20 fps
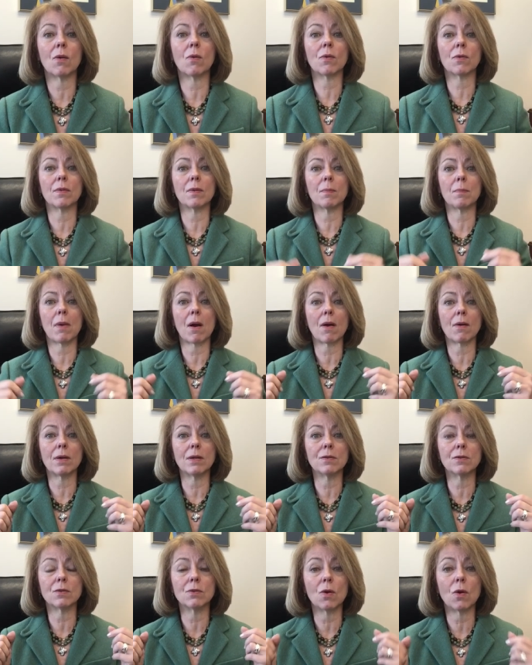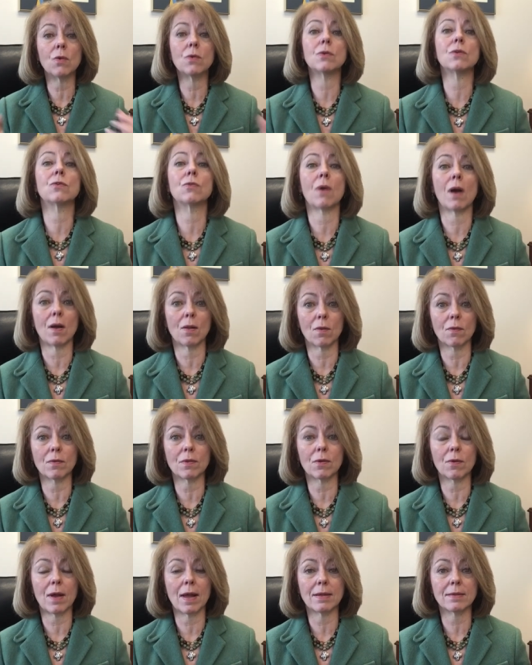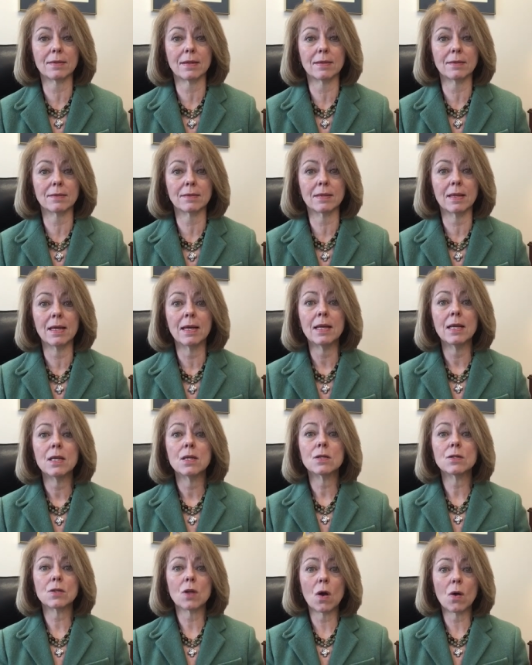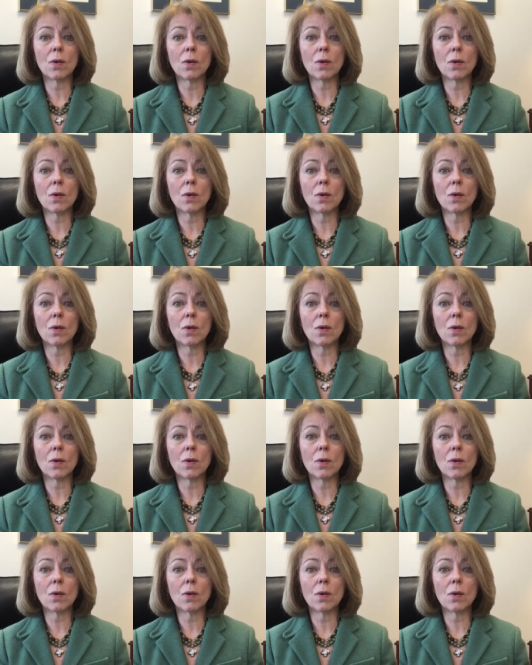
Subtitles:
or the parties go to trial over their assets. So